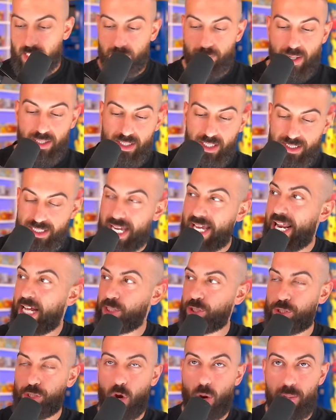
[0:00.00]
I was about to say it
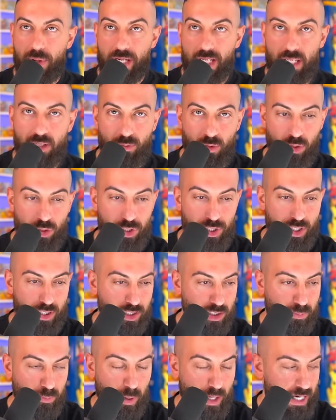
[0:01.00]
has so many
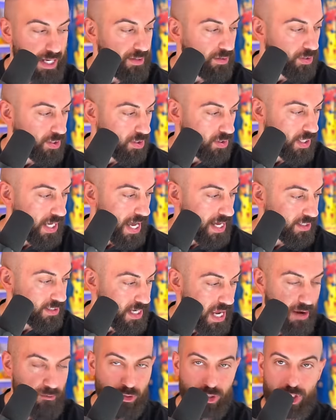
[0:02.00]
evolutions, but it literally
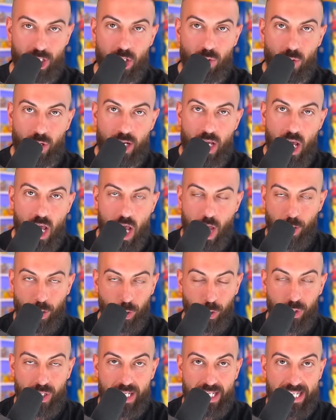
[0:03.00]
has every single one,
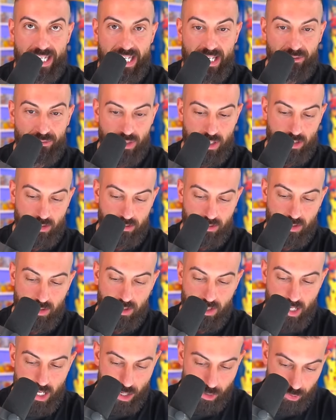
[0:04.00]
including Eevee.
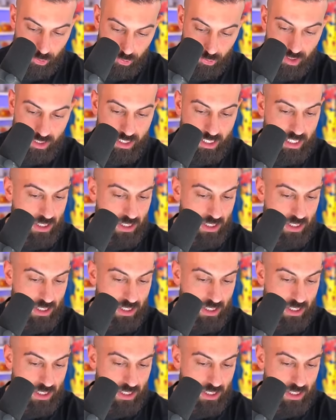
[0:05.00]
Including